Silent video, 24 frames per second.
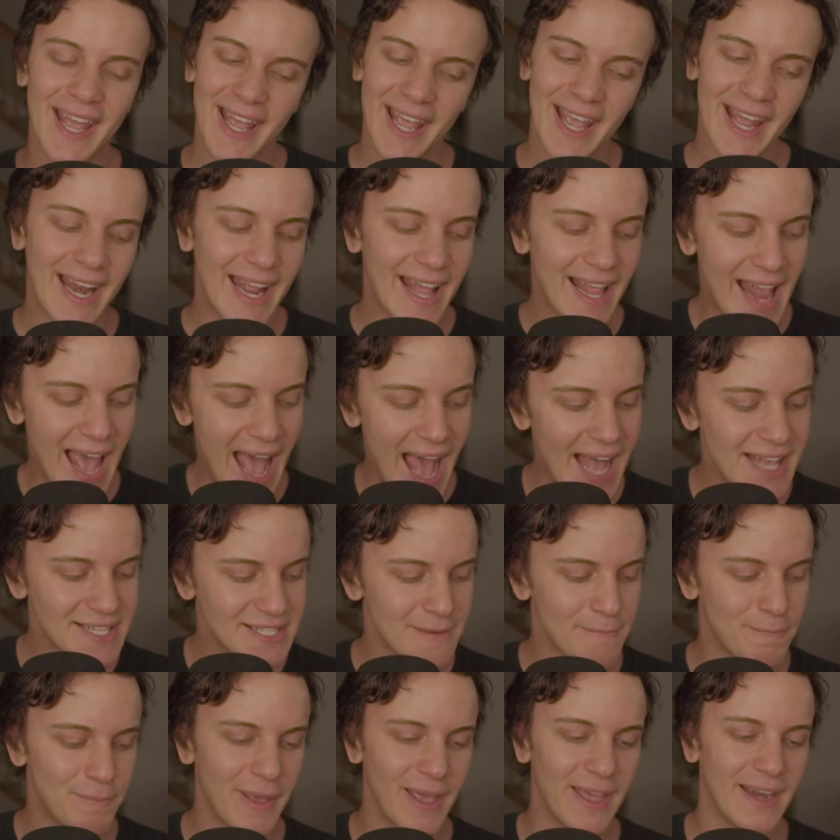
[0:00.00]
It, it
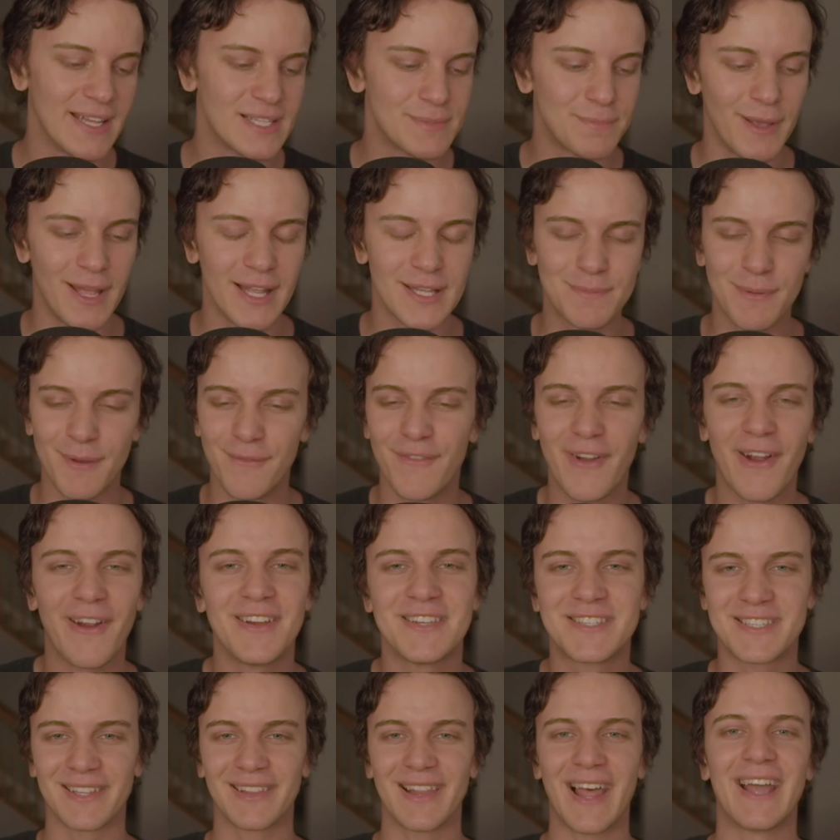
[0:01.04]
hasn't been. It's been, it's been very
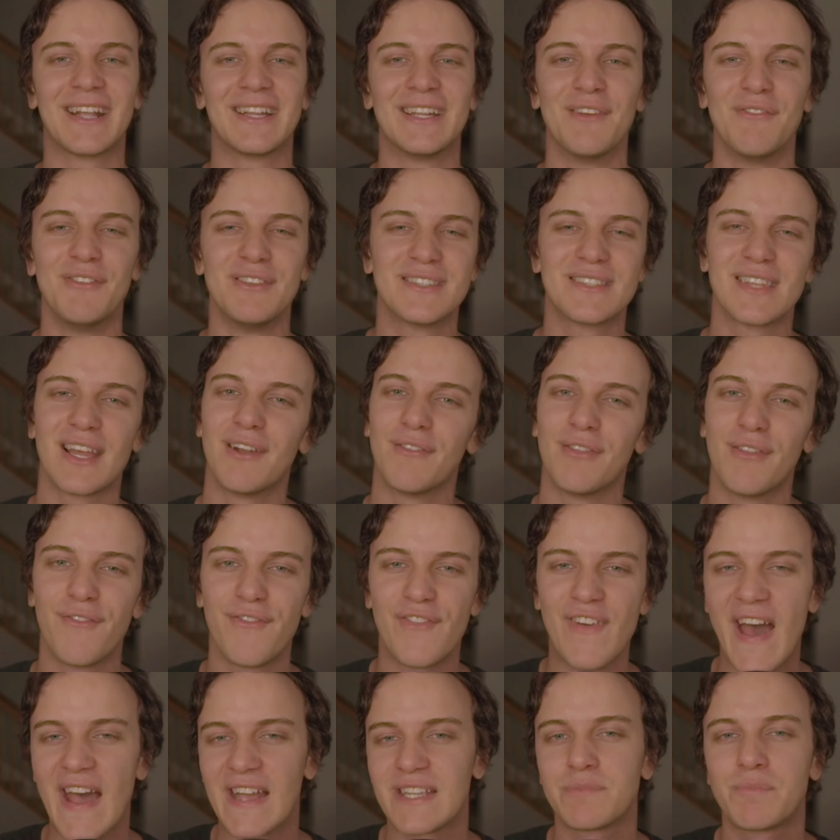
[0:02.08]
selective productive instead of the
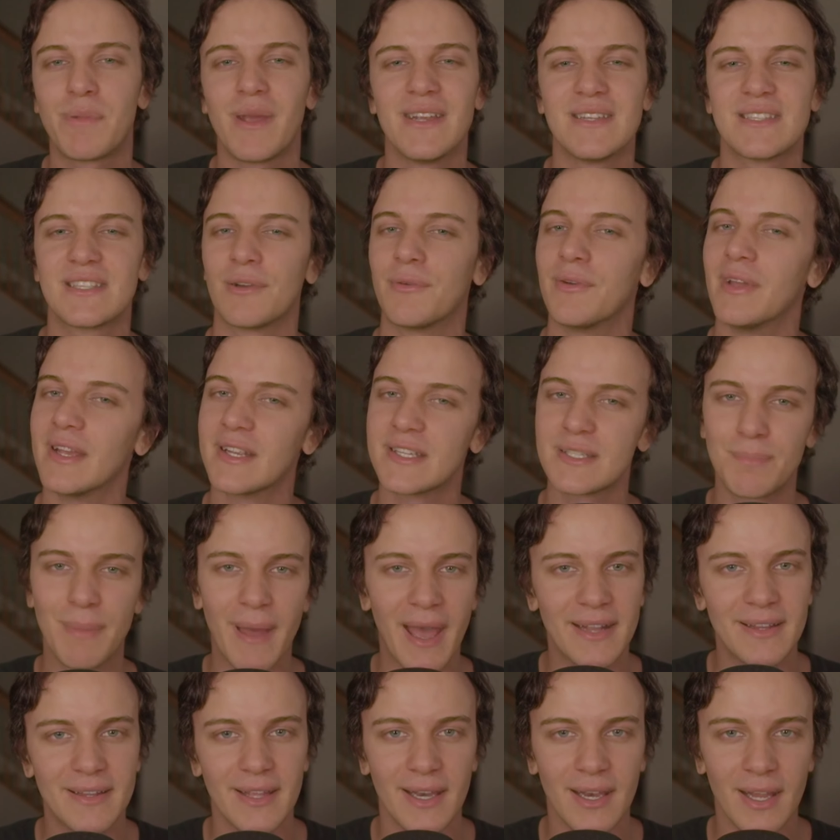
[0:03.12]
fast pace that we
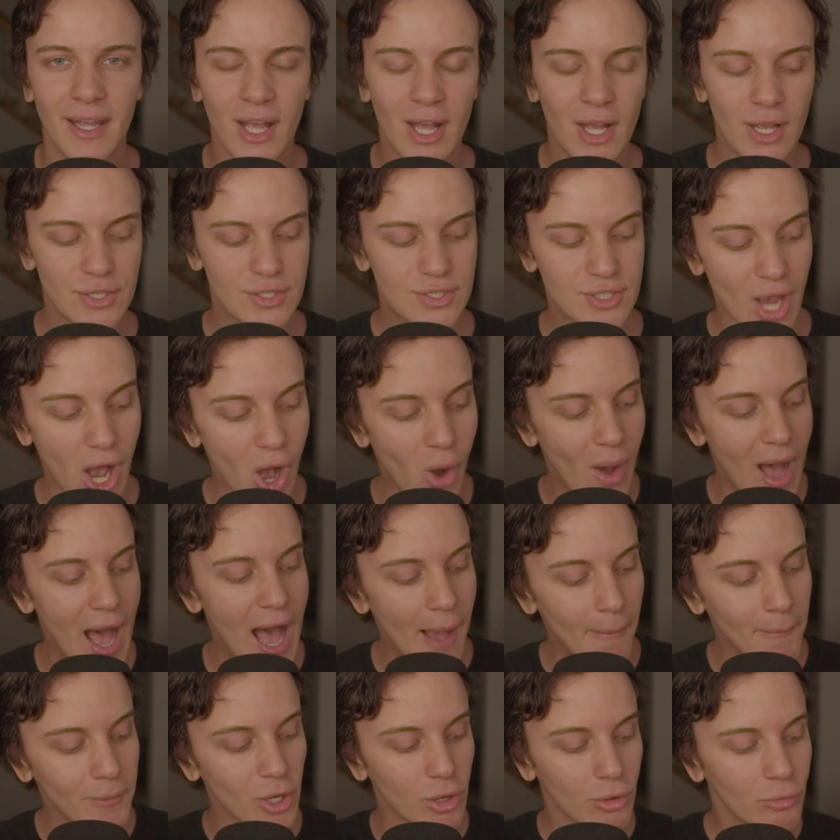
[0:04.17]
expected. So
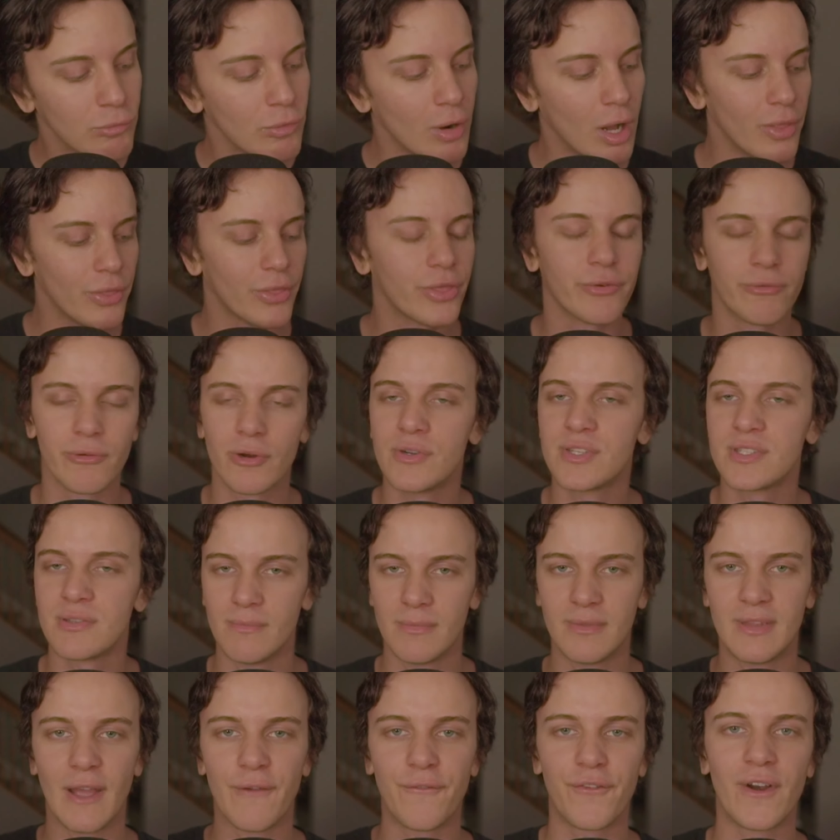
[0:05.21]
I'm going to run through some
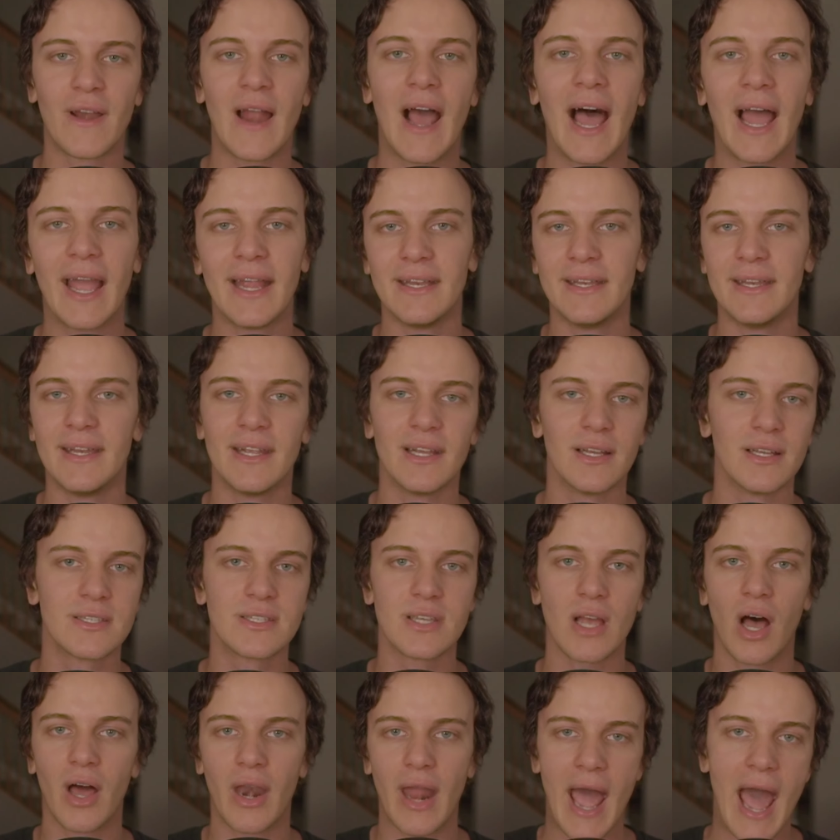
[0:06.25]
different ideas
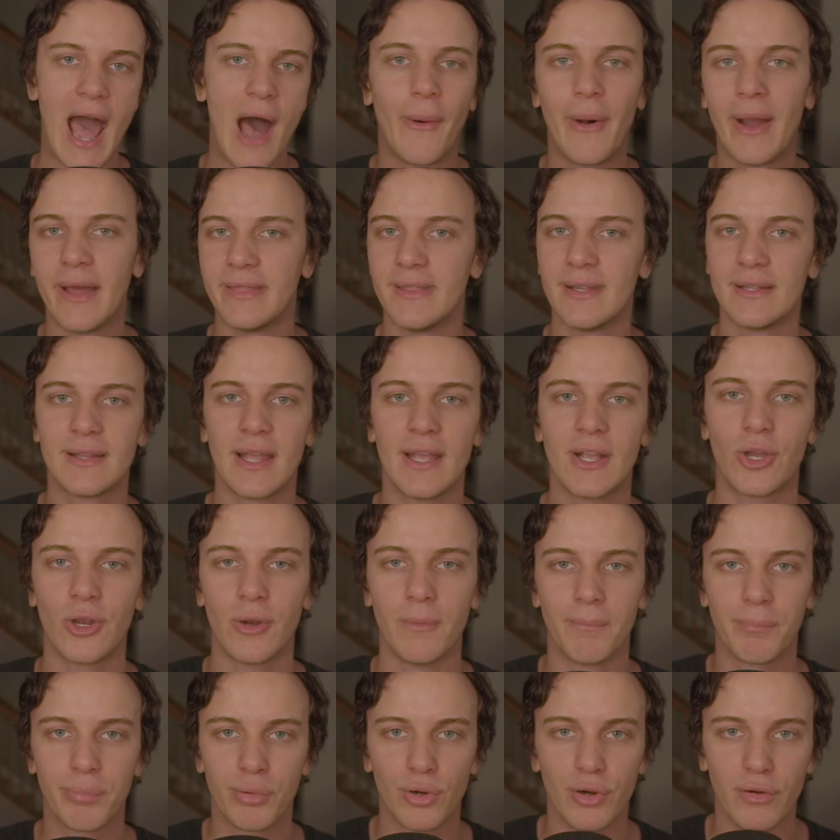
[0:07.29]
on how I think they could
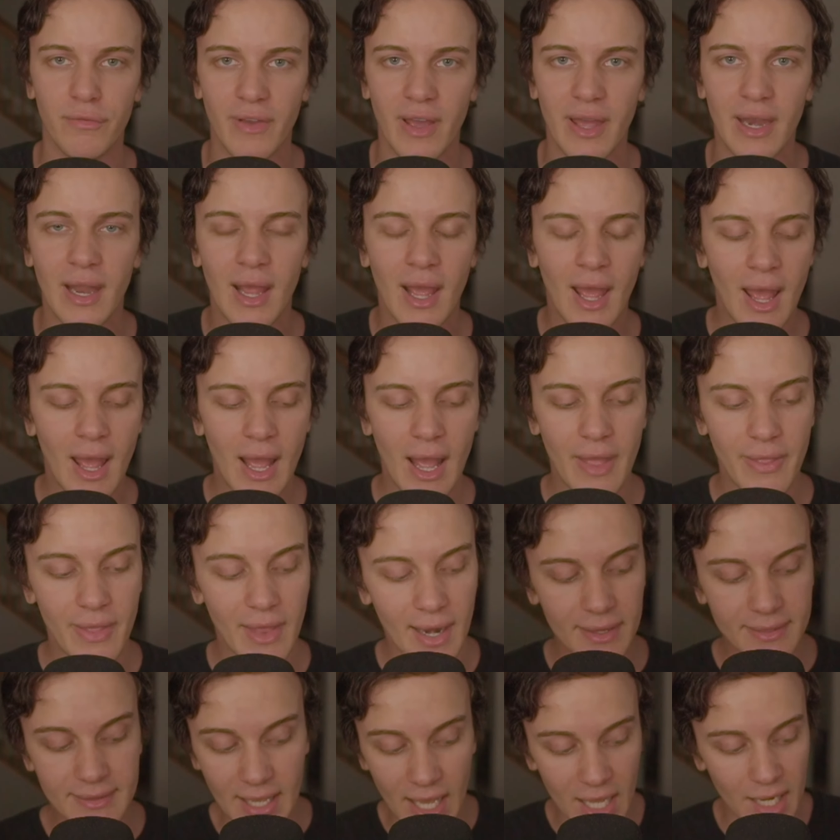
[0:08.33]
improve it. And then
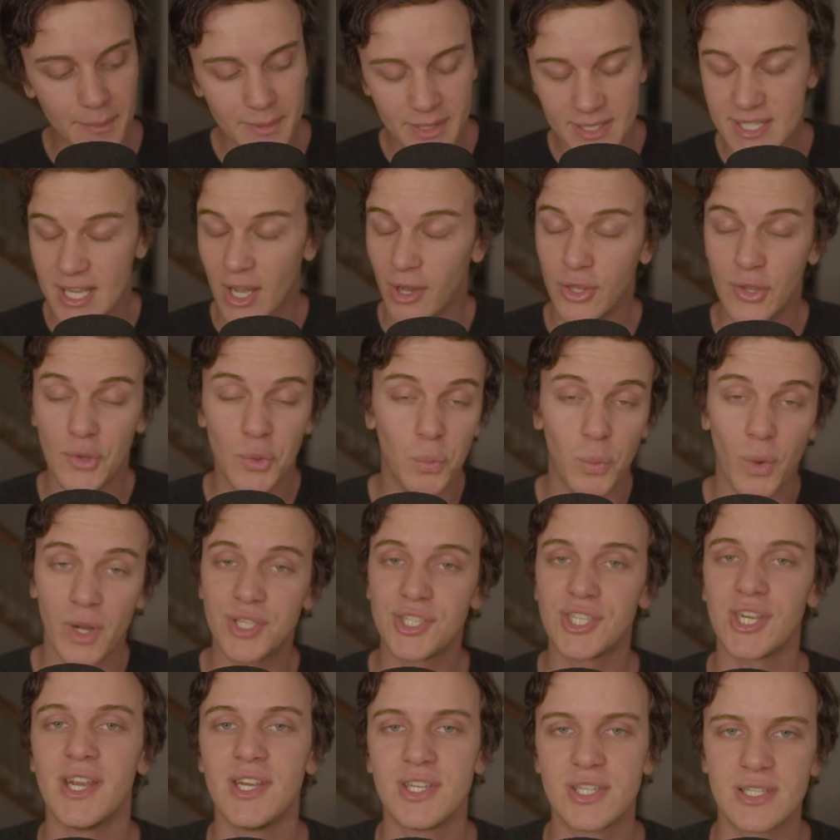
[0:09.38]
at the end, I'm going to tell you what
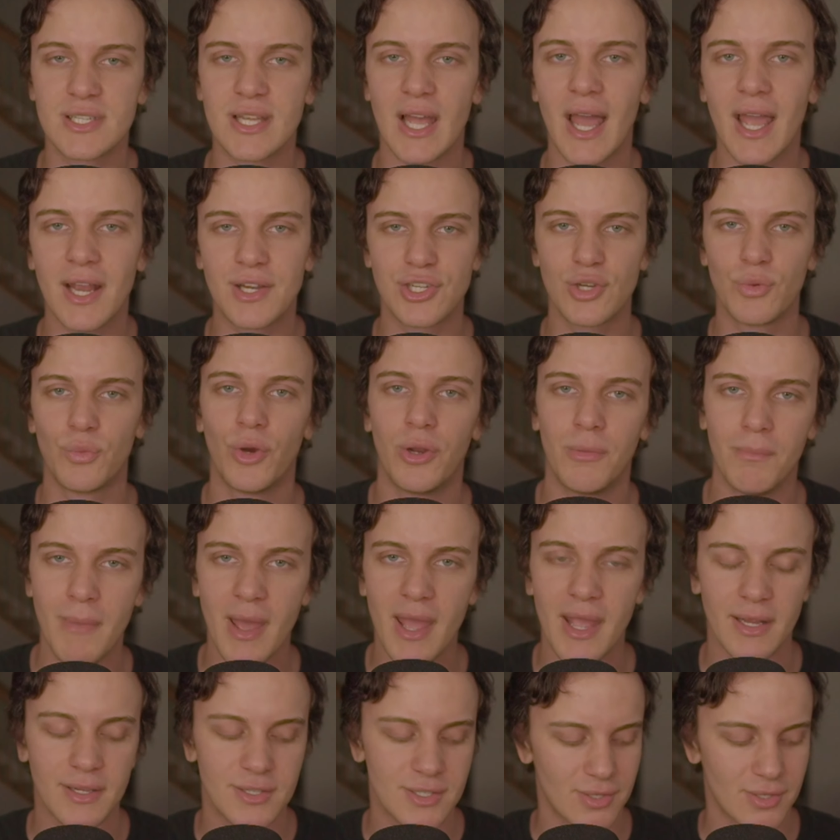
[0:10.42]
changes I actually would make.